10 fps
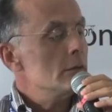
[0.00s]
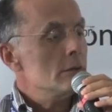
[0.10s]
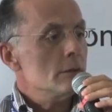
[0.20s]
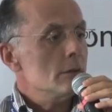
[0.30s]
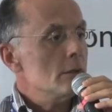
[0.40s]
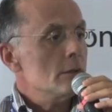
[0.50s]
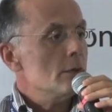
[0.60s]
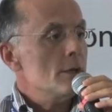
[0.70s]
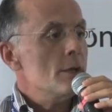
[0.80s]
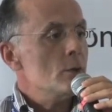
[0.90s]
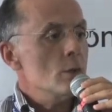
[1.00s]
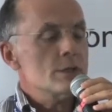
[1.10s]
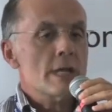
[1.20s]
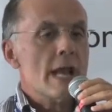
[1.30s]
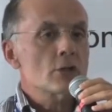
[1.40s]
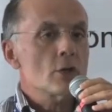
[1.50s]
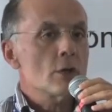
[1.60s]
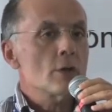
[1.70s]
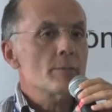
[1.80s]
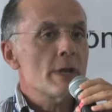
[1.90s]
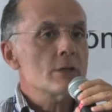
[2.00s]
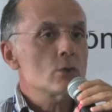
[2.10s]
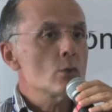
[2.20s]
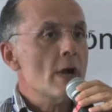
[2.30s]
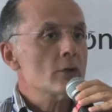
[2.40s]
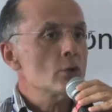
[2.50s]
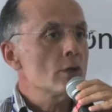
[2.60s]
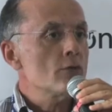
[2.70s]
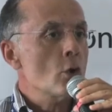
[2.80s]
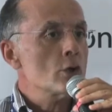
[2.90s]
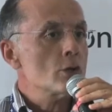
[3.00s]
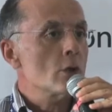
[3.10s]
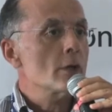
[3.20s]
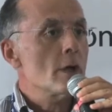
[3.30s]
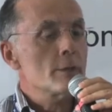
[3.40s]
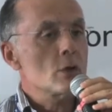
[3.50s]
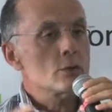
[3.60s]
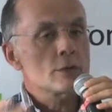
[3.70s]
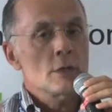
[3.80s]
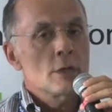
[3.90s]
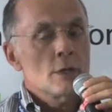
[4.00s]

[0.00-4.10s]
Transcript: uh, it was the natural place to actually focus on uh, because